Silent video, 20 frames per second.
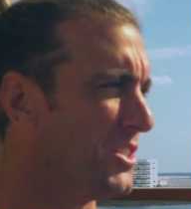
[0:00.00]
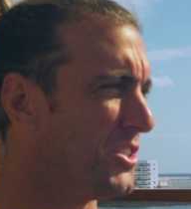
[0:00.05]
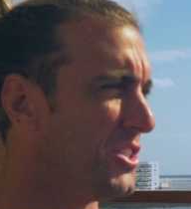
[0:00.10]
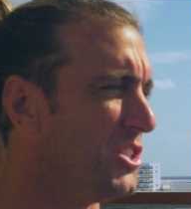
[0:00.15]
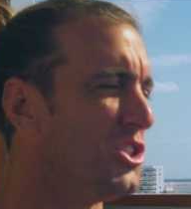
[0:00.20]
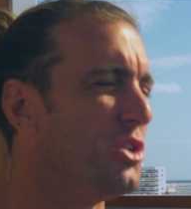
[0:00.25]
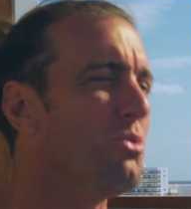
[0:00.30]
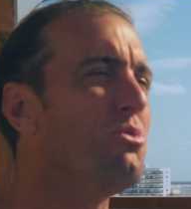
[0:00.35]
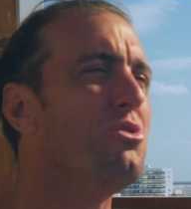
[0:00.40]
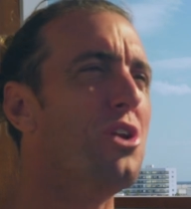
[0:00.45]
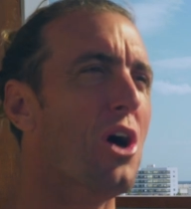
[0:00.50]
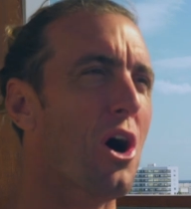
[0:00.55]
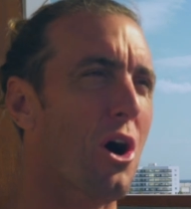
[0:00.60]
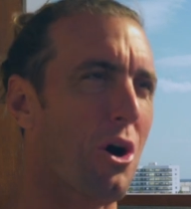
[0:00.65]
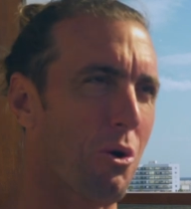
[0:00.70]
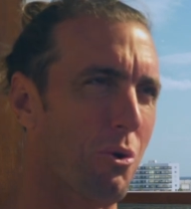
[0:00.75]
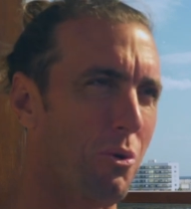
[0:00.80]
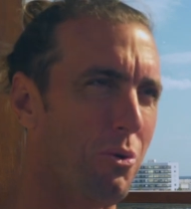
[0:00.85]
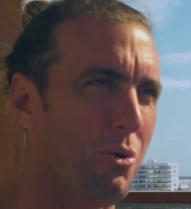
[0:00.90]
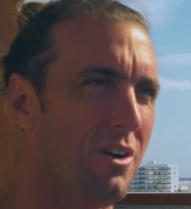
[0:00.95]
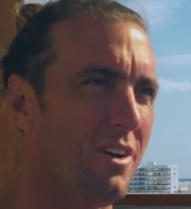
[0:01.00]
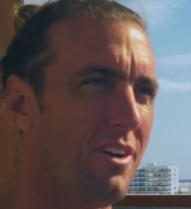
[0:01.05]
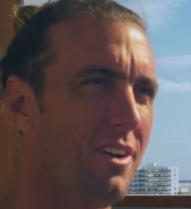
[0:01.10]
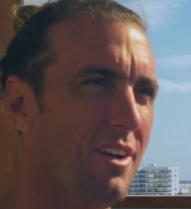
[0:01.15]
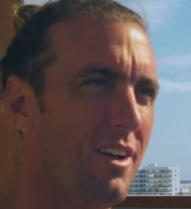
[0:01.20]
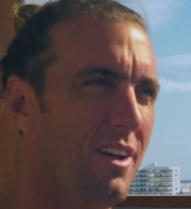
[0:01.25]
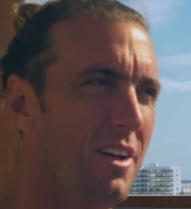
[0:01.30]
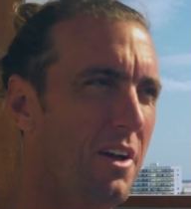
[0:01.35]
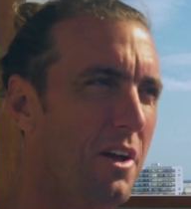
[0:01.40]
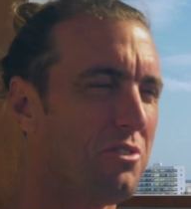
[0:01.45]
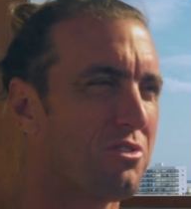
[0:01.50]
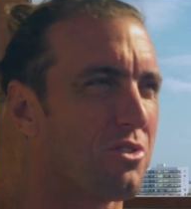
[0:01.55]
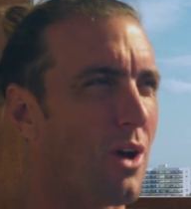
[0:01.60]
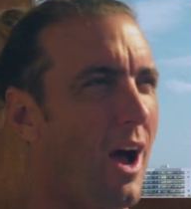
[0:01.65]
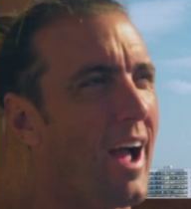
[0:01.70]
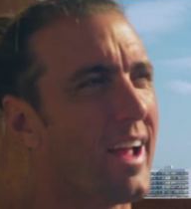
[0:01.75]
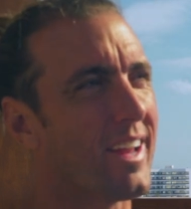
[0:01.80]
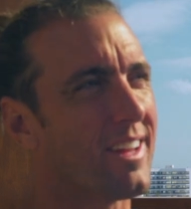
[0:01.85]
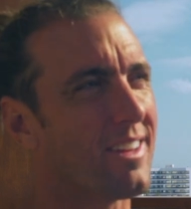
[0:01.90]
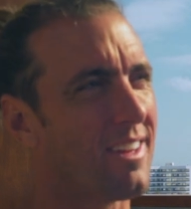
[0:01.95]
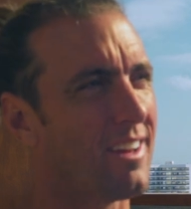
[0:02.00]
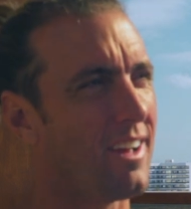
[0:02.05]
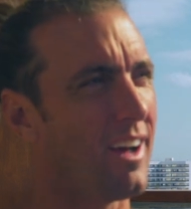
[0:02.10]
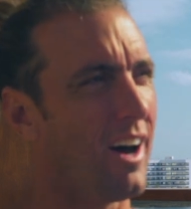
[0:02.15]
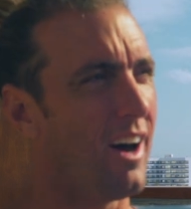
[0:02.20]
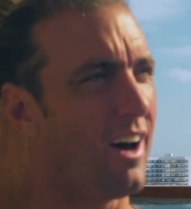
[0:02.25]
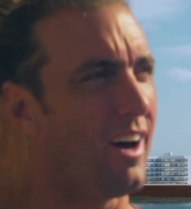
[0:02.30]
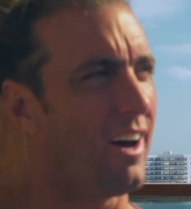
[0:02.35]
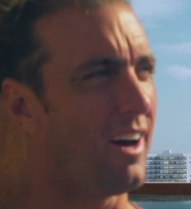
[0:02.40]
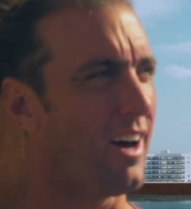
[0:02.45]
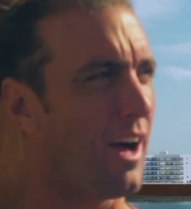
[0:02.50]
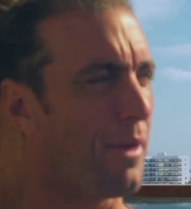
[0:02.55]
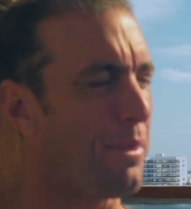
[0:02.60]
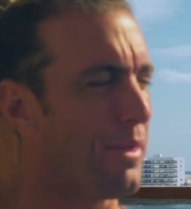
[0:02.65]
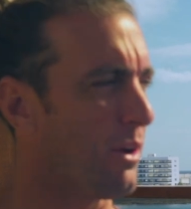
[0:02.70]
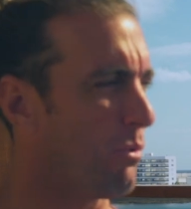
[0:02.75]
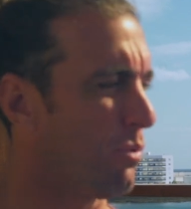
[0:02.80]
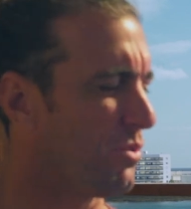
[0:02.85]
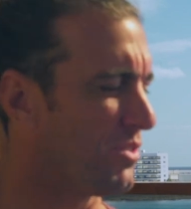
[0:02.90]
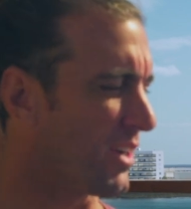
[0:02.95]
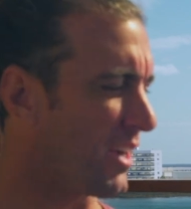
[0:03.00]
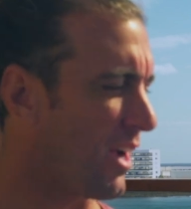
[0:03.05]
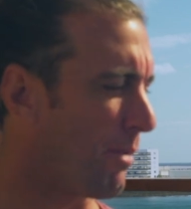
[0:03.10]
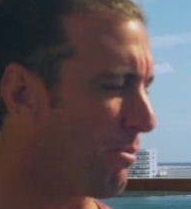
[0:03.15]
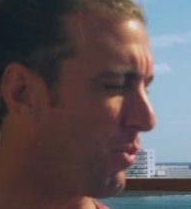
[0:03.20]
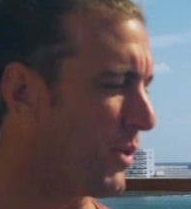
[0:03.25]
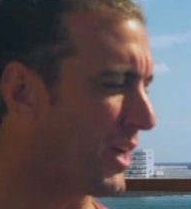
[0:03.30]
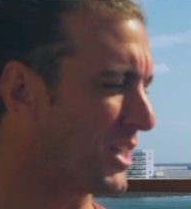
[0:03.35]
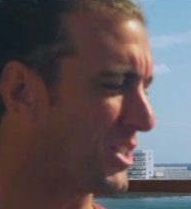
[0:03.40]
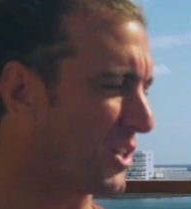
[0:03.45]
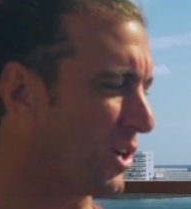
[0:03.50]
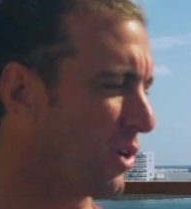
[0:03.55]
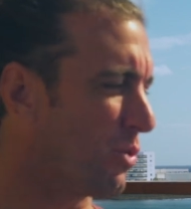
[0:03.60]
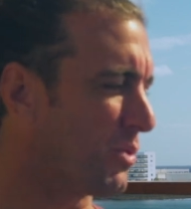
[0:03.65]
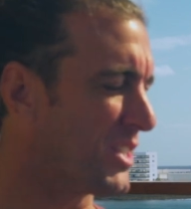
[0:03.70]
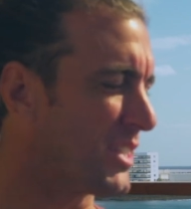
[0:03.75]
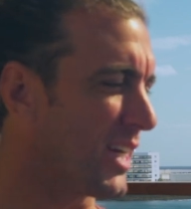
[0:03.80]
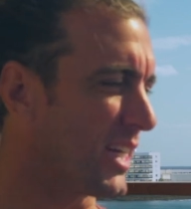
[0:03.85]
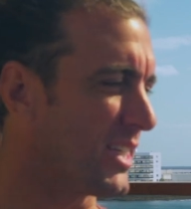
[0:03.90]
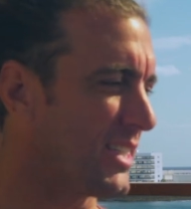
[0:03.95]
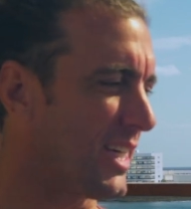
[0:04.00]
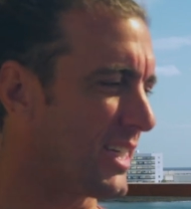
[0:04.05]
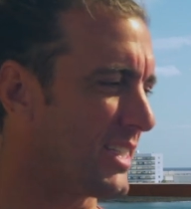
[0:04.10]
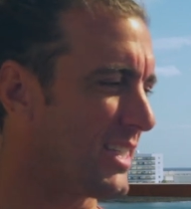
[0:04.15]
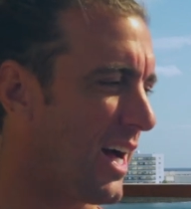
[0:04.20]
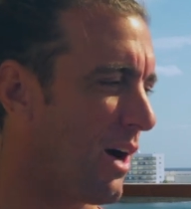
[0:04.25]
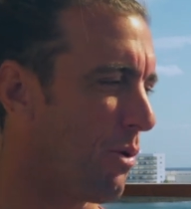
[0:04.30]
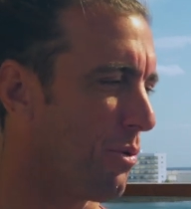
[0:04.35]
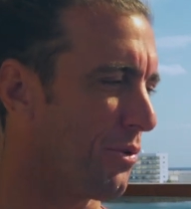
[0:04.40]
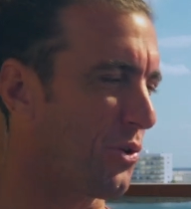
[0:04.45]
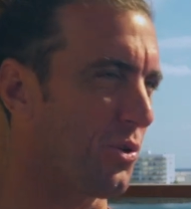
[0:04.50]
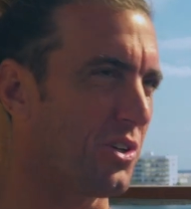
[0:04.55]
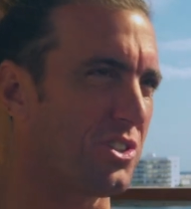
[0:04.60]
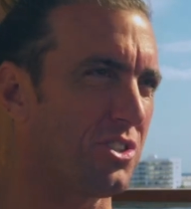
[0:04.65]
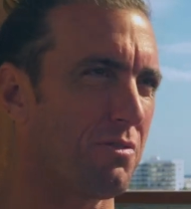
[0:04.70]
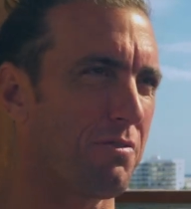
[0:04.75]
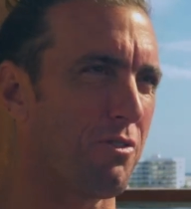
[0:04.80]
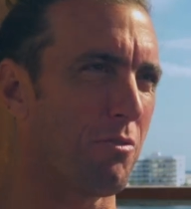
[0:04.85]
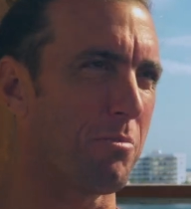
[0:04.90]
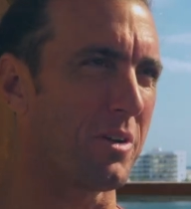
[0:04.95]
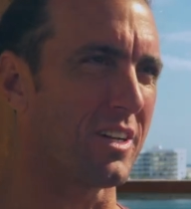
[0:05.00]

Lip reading: Did you know? So I think it was a couple weeks ago. I sat down with Christopher